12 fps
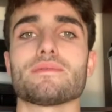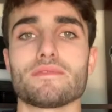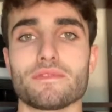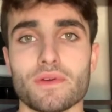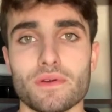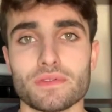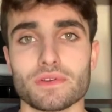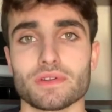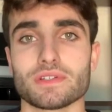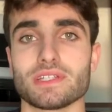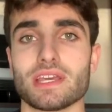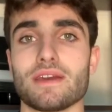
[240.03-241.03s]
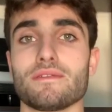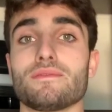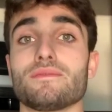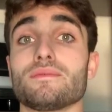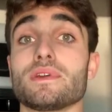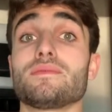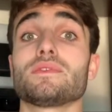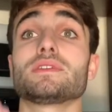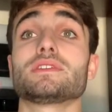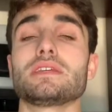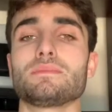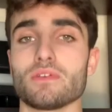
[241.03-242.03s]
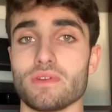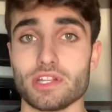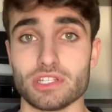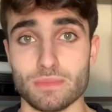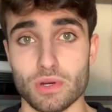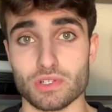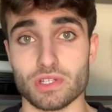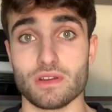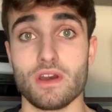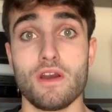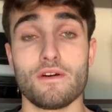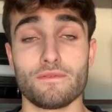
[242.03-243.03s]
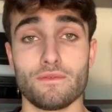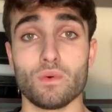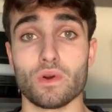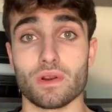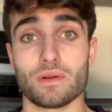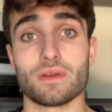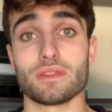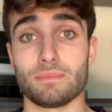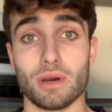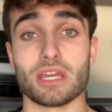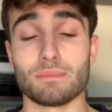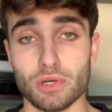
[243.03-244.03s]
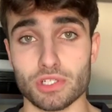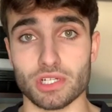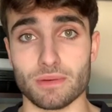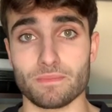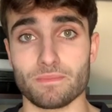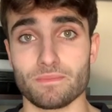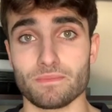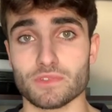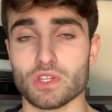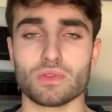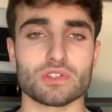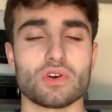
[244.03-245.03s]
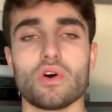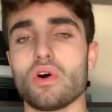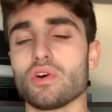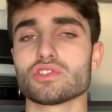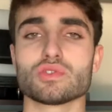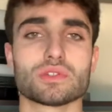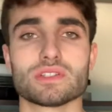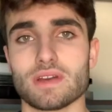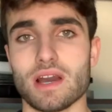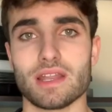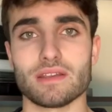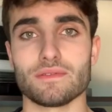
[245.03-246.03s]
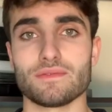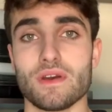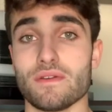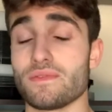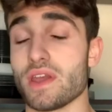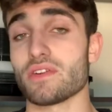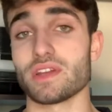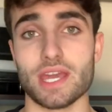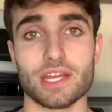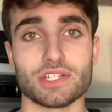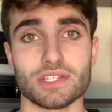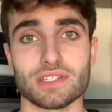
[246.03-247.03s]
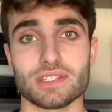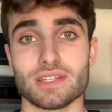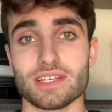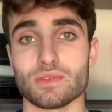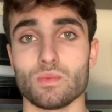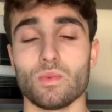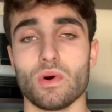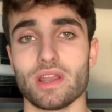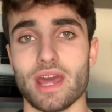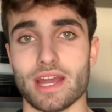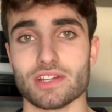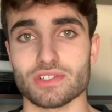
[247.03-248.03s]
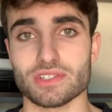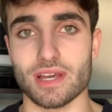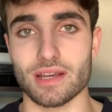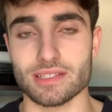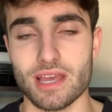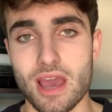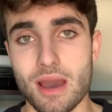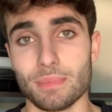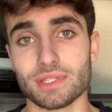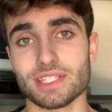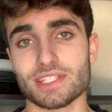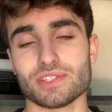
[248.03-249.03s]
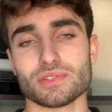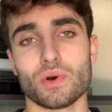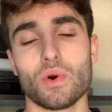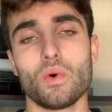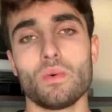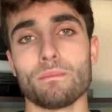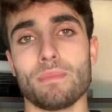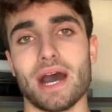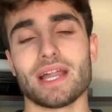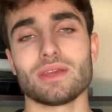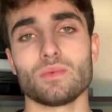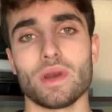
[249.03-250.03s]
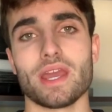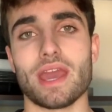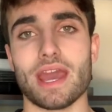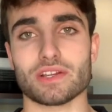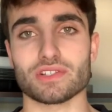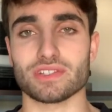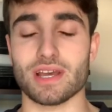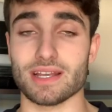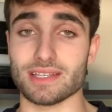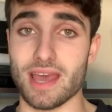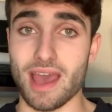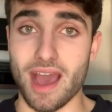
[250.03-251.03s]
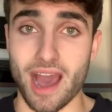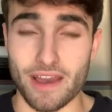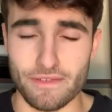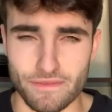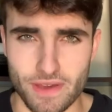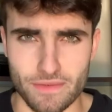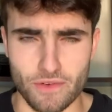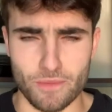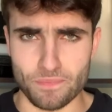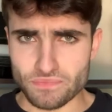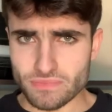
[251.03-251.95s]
further to get even deeper range of motion for the pike push-up. So there's all sorts of kind of variations to this one exercise, but this sole body weight exercise I favor